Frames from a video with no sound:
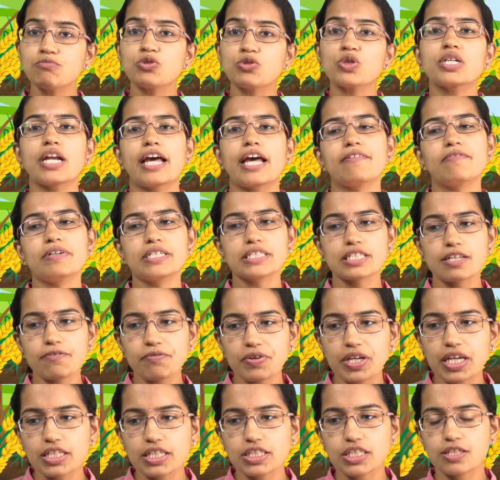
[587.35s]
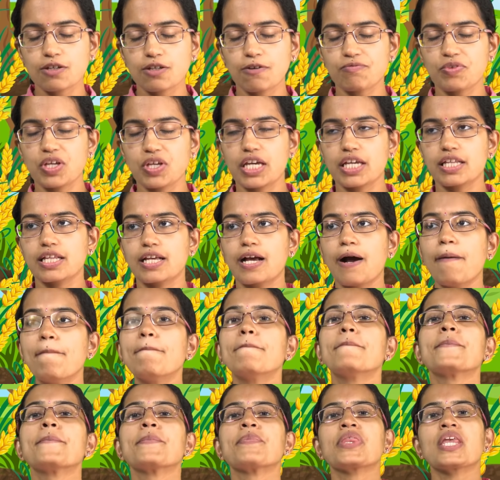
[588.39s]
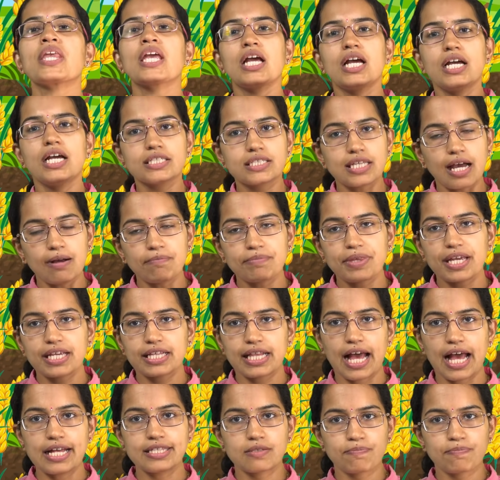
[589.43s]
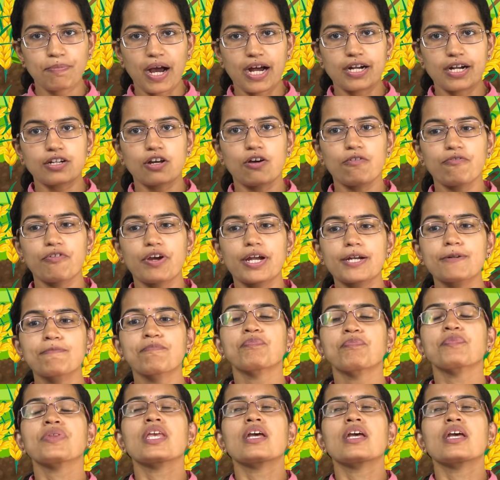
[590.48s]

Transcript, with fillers: So diversification of the income is something that's part of it.